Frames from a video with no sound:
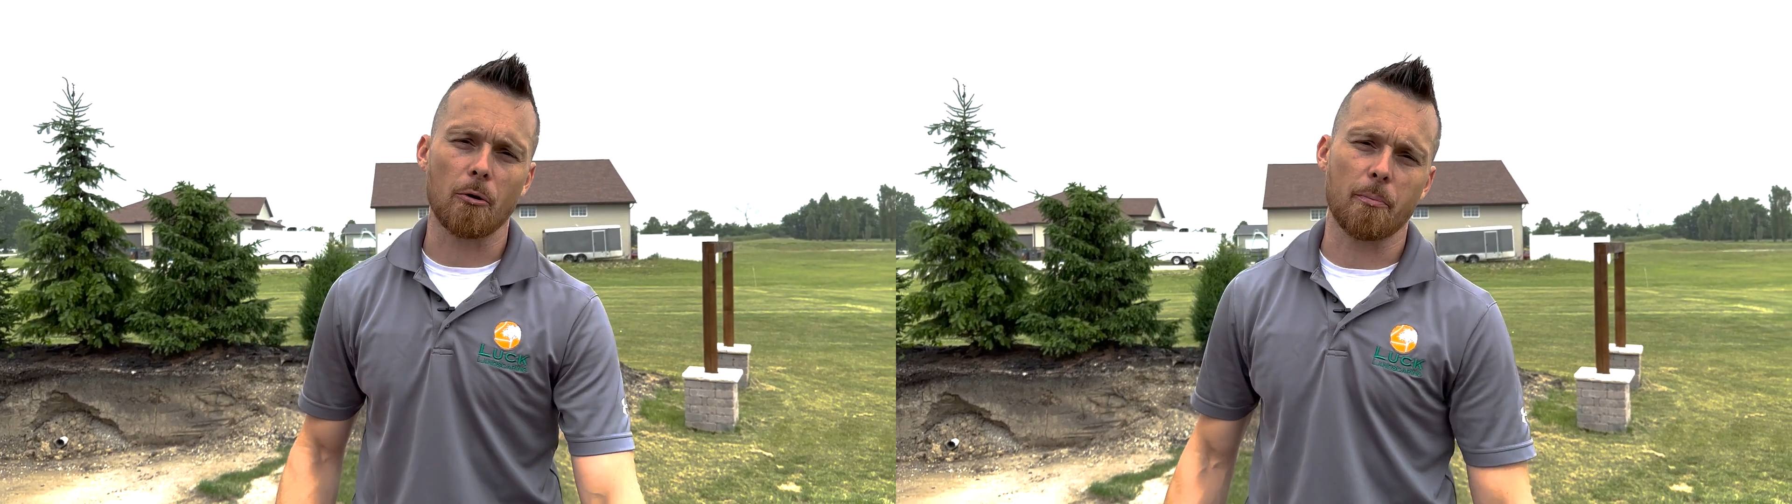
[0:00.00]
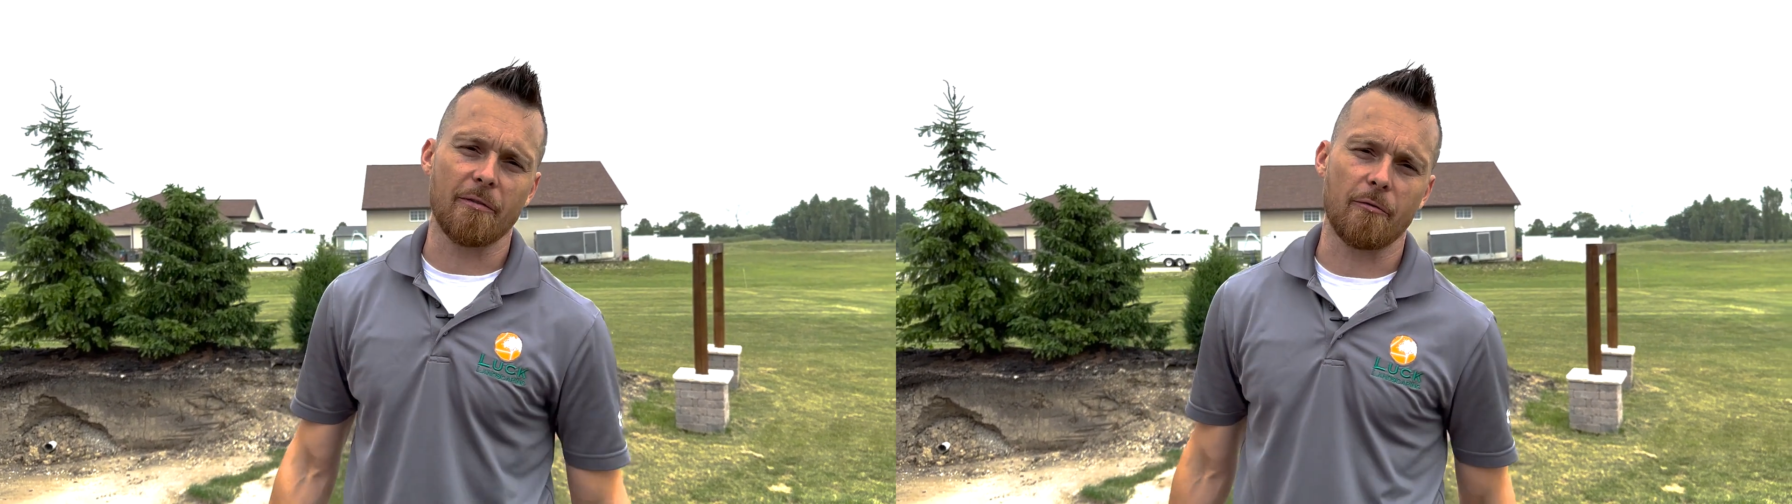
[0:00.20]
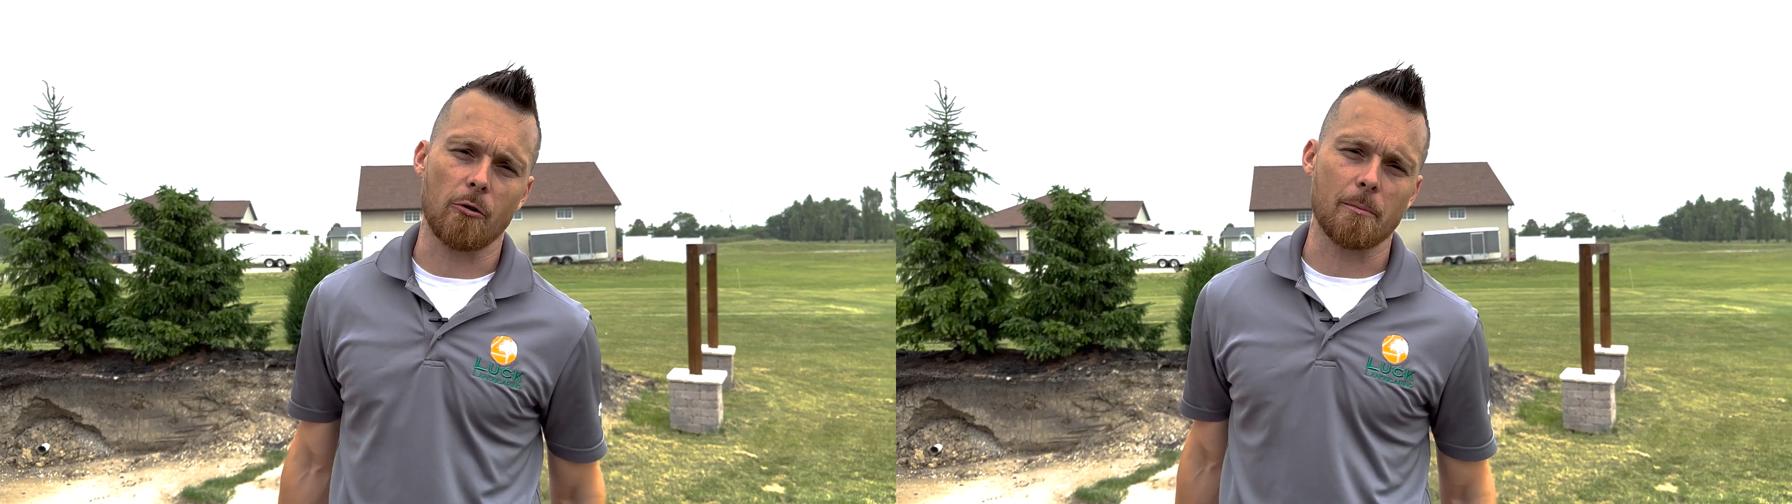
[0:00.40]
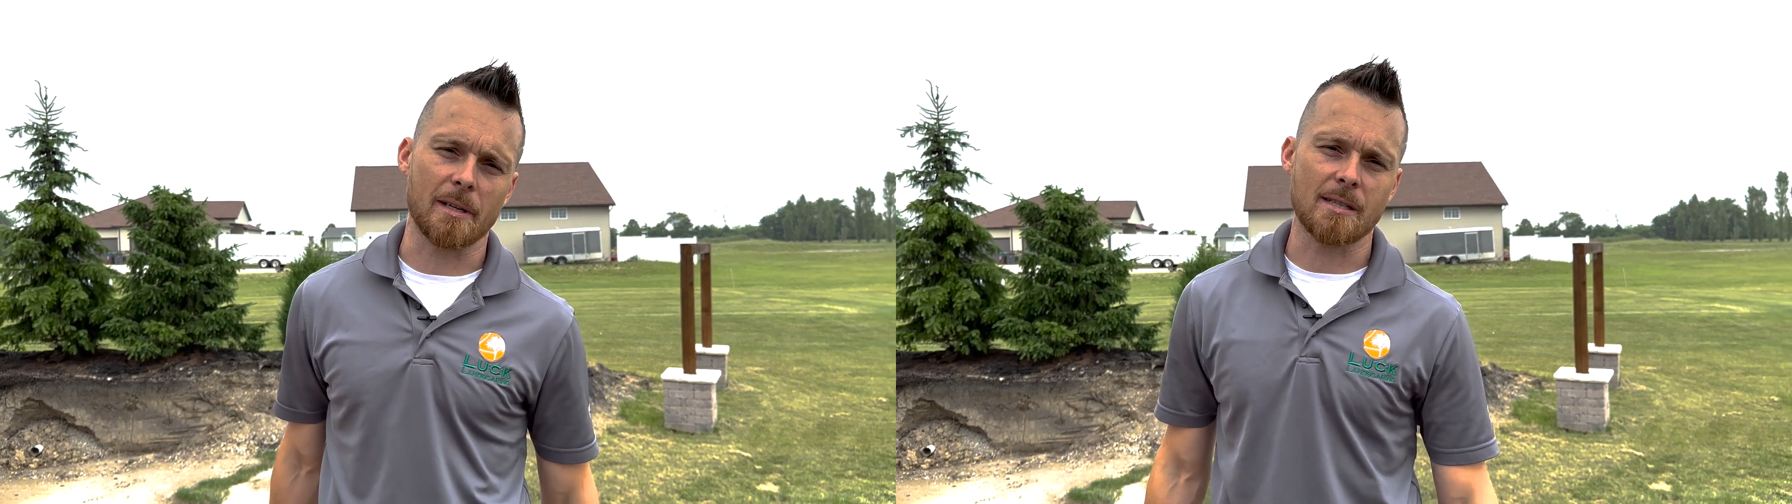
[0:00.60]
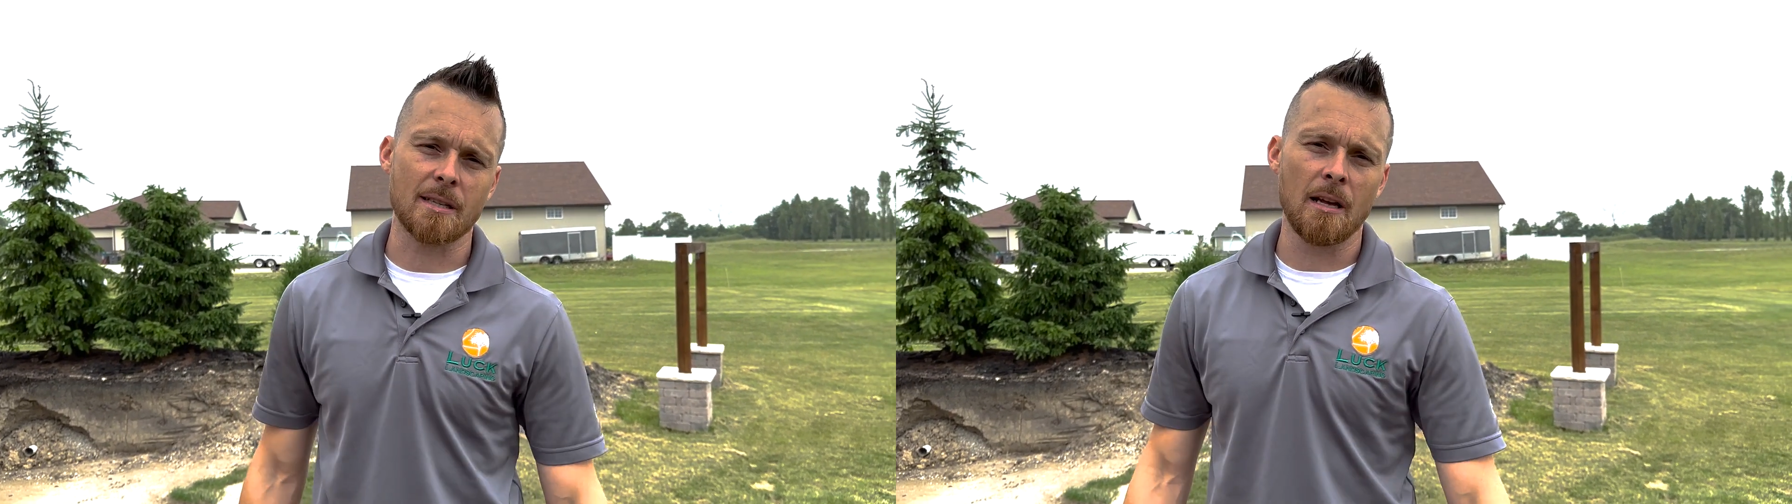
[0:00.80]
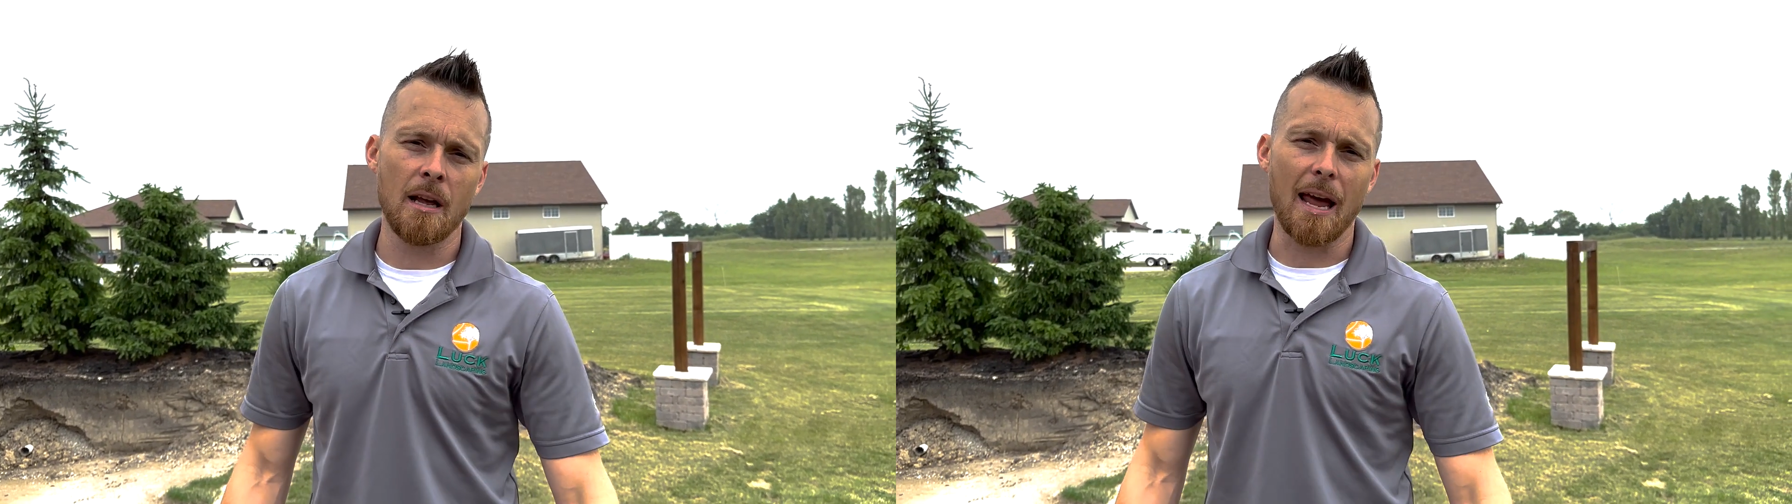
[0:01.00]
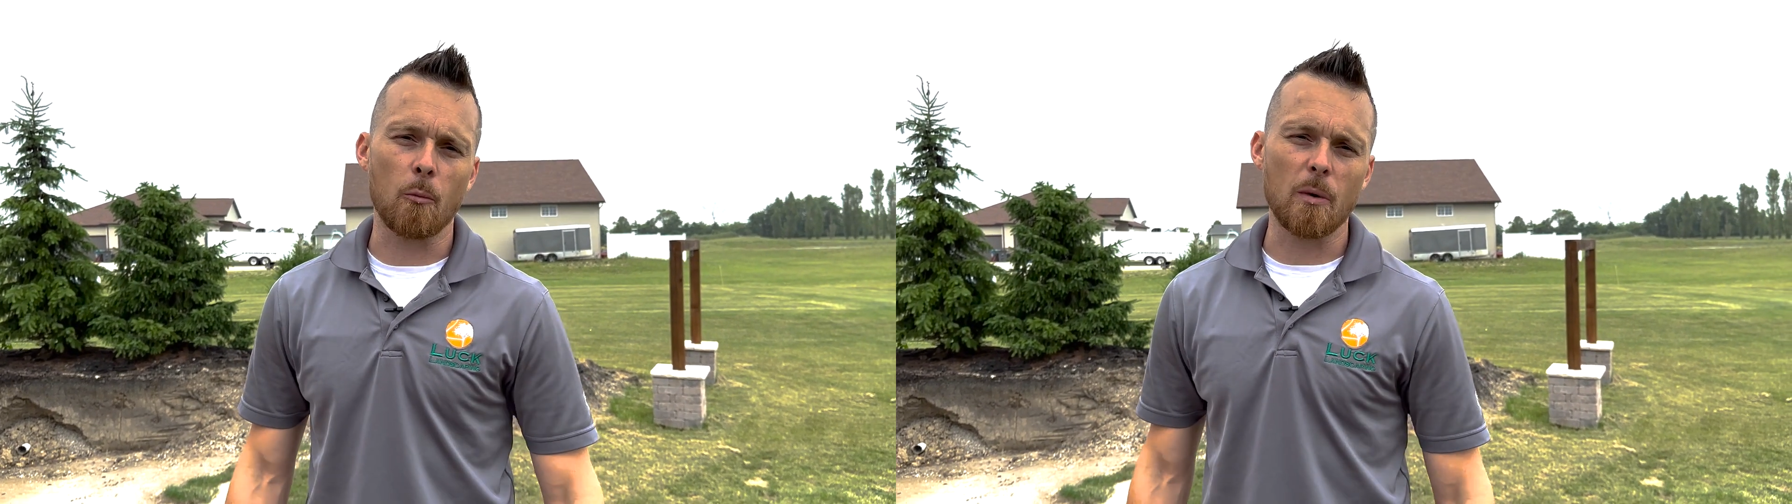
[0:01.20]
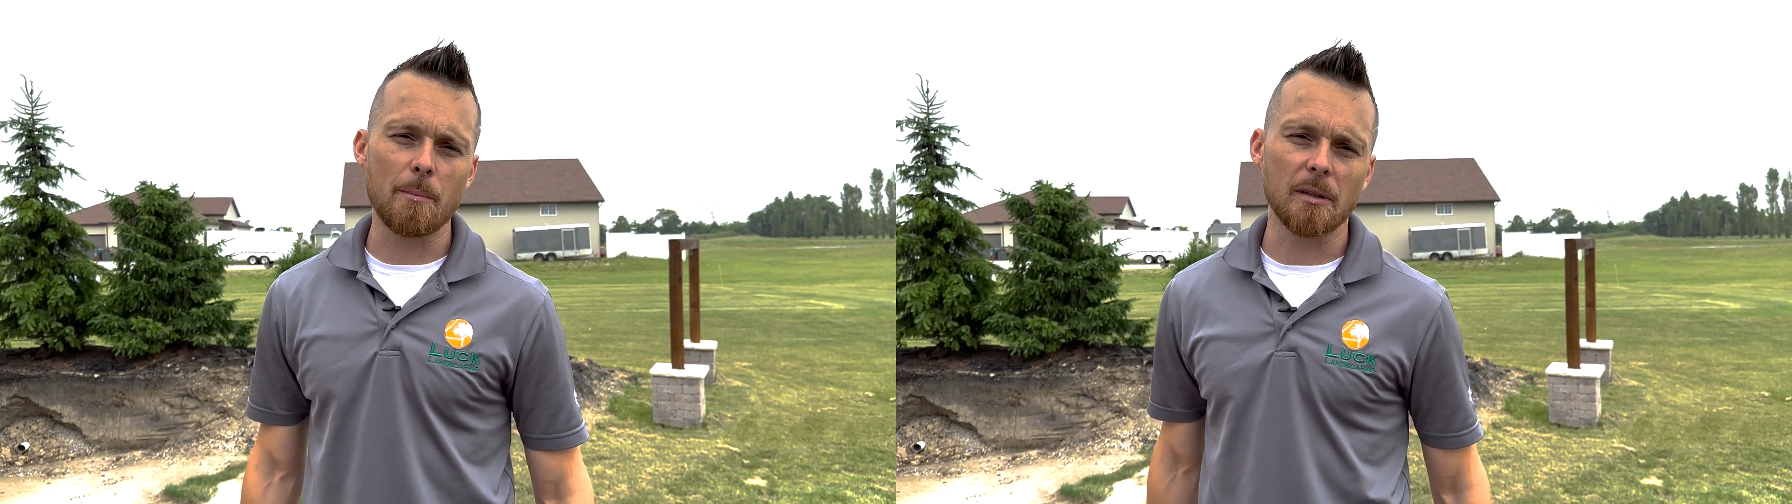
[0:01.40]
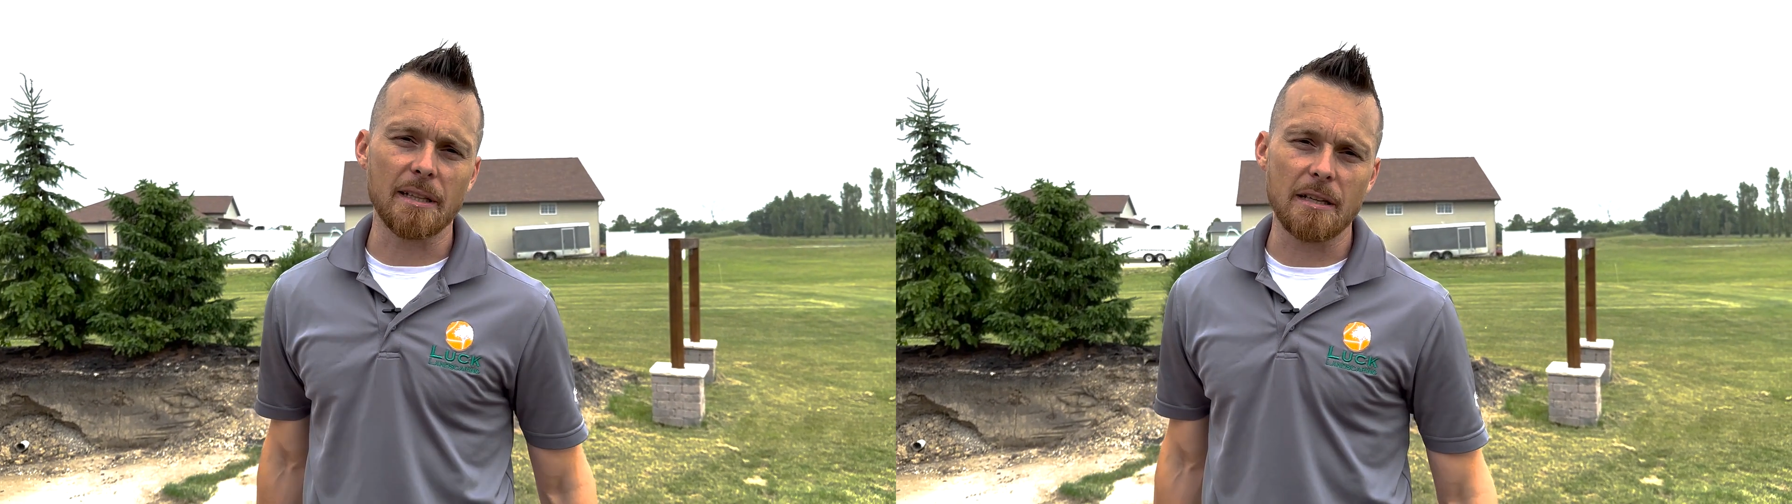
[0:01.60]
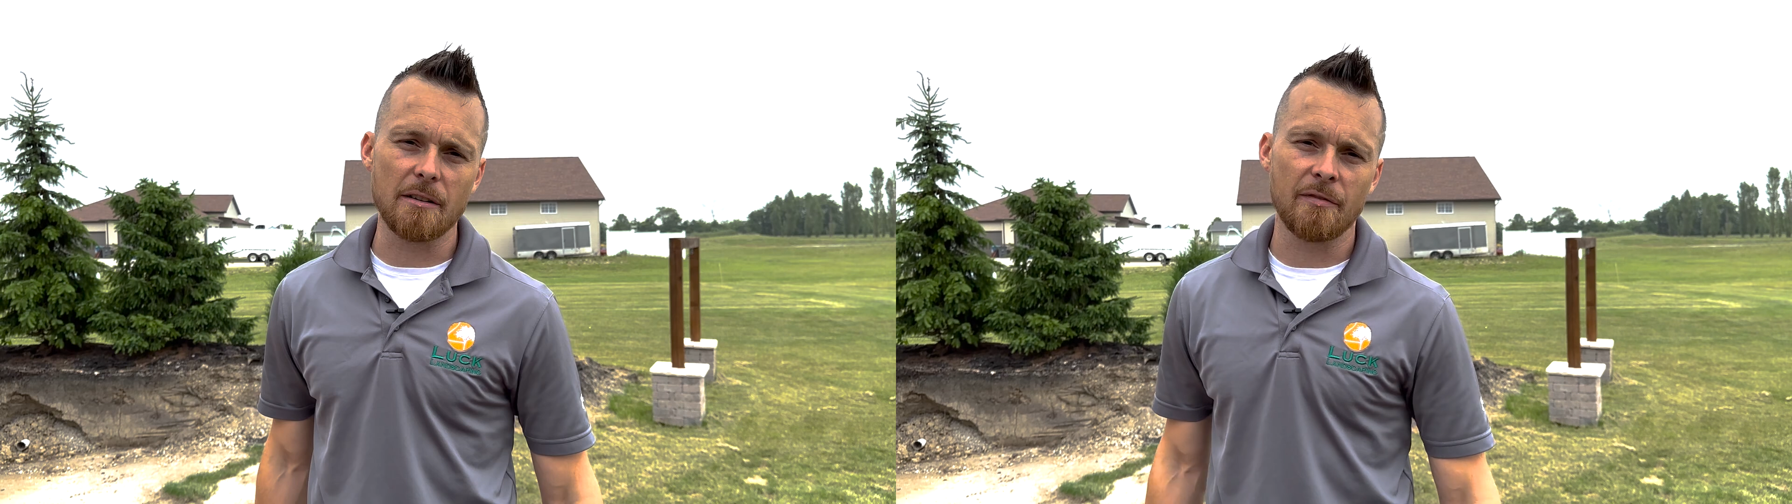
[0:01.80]
performance. And we
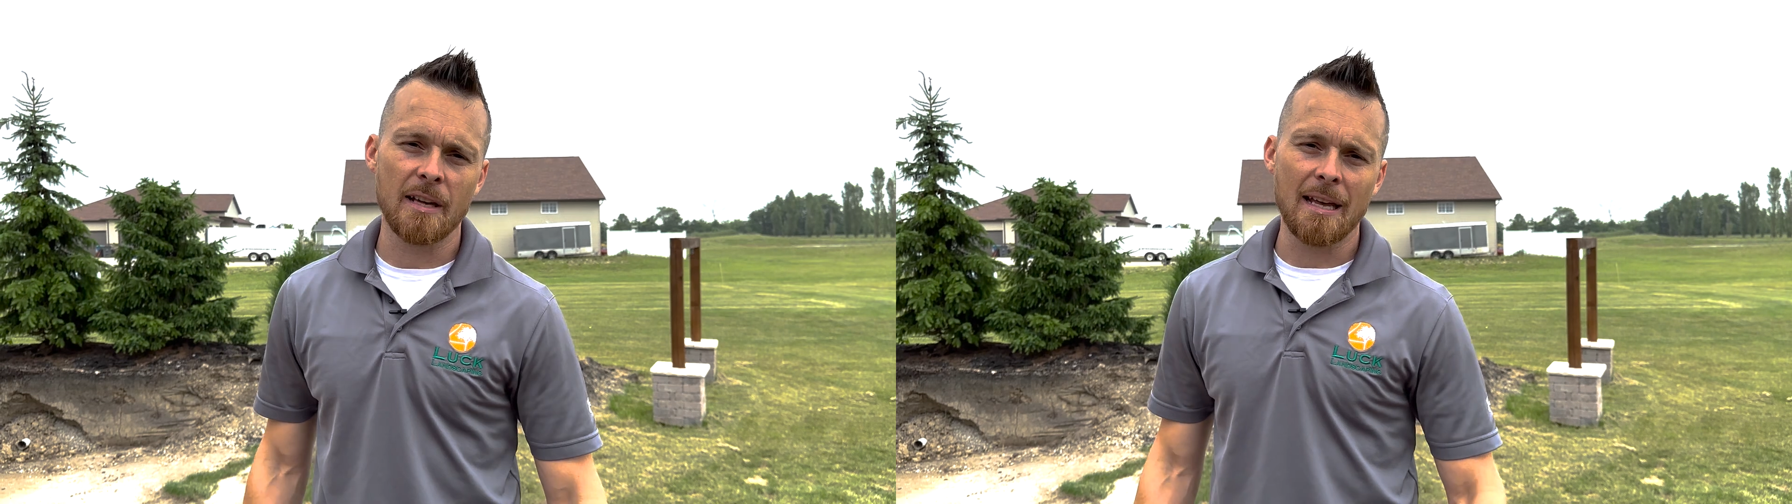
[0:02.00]
believe